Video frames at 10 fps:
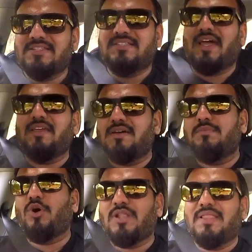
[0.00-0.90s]
this tire
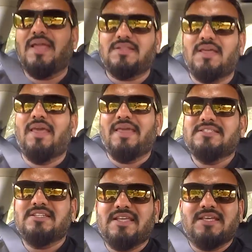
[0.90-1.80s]
model that
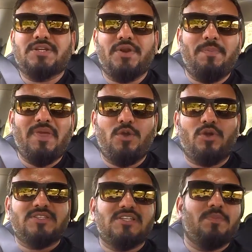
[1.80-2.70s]
isn't as grippy,
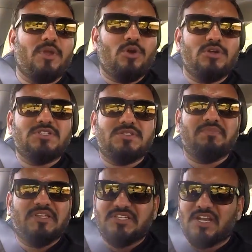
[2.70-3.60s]
or is it because
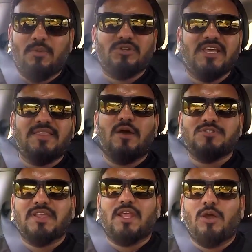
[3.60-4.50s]
it's done about
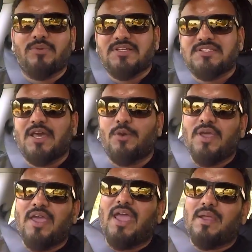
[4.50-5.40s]
10,000 kilometers now
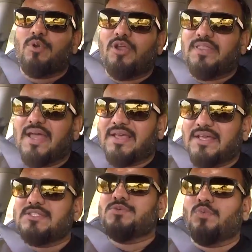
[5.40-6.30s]
and probably that has